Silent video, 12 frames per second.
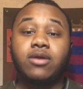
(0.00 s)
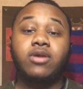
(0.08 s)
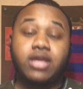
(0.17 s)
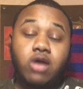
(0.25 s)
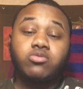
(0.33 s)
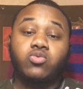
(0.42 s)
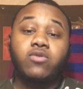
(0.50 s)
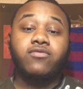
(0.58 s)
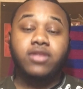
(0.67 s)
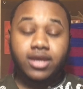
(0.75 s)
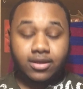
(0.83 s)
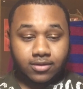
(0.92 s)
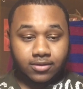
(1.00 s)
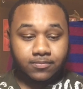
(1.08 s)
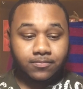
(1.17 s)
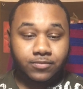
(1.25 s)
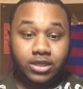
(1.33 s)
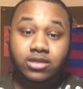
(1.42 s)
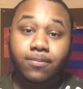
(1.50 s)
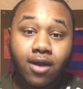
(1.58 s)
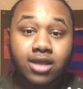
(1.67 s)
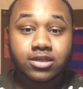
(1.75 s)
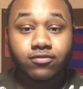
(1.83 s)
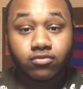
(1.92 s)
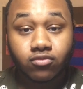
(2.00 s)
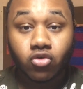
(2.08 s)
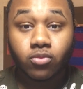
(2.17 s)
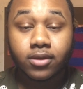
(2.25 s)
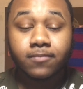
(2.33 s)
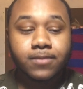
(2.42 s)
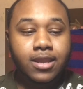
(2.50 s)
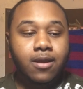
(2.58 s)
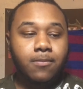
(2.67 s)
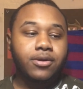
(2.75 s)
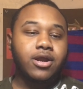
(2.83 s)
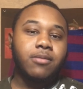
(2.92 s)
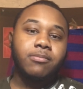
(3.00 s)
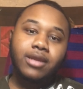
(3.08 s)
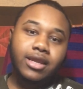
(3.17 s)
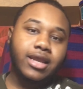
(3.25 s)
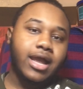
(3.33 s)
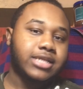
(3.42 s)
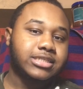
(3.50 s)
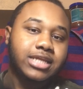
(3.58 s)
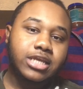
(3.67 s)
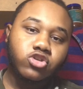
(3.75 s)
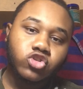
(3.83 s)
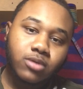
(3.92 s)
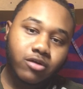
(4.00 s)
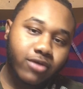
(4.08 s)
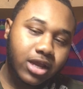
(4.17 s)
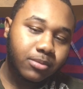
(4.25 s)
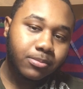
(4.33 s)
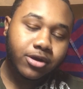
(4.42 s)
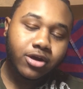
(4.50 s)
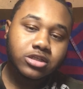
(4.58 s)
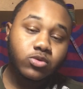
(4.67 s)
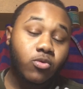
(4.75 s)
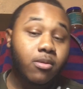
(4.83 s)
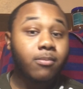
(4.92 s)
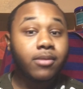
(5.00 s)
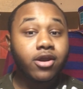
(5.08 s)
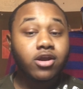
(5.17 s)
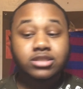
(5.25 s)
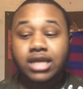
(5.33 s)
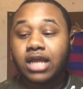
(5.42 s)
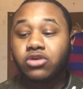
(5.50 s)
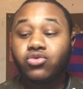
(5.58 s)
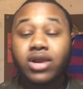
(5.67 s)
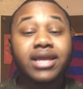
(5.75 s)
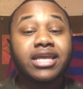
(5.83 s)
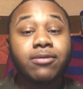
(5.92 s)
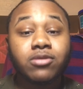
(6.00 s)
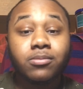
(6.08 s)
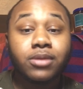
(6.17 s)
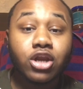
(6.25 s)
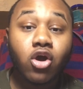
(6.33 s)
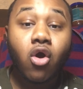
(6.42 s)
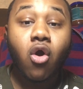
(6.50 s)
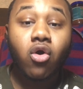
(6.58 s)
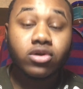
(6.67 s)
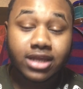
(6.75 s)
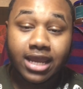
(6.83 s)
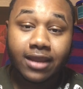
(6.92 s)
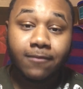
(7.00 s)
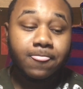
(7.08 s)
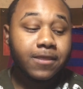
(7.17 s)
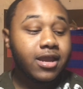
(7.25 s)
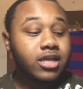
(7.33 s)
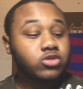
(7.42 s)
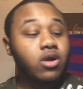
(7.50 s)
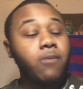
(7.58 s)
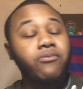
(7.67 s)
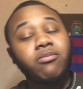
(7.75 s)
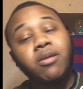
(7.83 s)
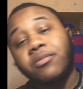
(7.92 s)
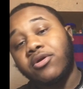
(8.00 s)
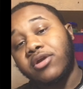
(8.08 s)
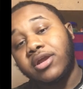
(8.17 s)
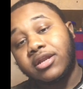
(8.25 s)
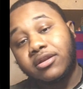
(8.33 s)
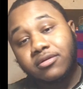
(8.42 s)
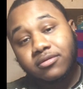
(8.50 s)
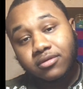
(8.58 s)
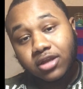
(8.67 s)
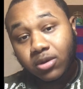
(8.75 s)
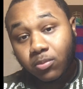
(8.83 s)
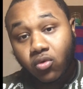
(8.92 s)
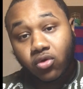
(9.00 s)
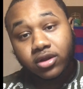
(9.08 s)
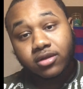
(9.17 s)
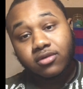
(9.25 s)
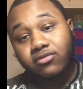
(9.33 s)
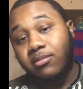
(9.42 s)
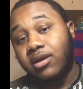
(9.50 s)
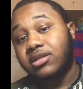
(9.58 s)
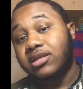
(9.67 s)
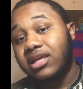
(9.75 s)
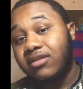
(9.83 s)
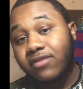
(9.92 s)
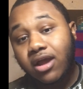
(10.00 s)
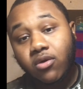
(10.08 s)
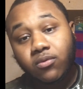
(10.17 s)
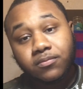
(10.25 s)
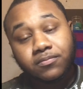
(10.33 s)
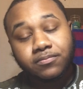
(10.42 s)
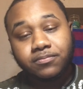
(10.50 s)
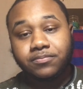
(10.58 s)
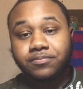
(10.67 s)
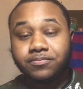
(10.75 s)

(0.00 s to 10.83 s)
with that. It's a process for grooming. But I just like using my regular mirrors. And with my mirrors, I do not keep them in all day. So I'll put my mirror in the morning if I'm about to leave out. And